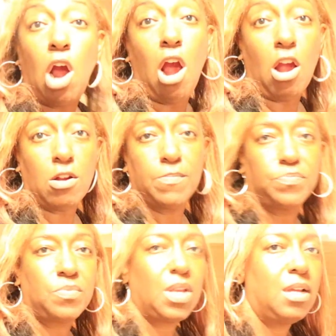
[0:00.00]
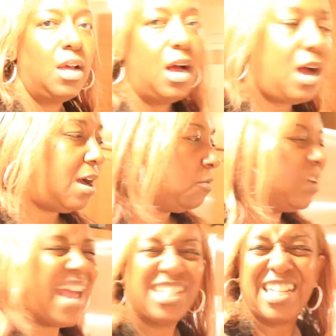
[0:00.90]
carb uh,
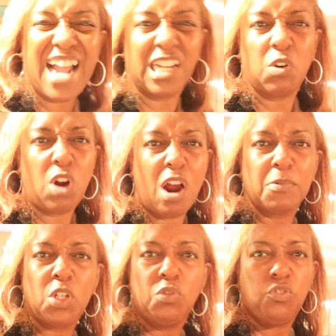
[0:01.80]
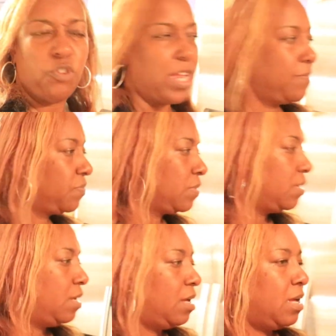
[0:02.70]
well, actually not low carb, gluten free.
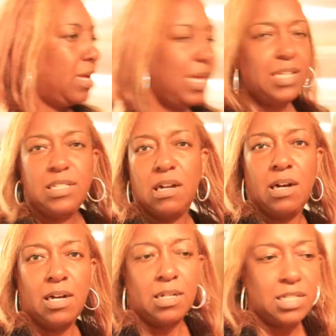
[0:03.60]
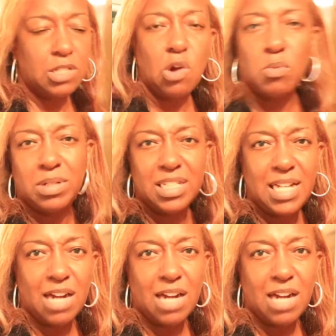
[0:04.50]
His uh, this herbalist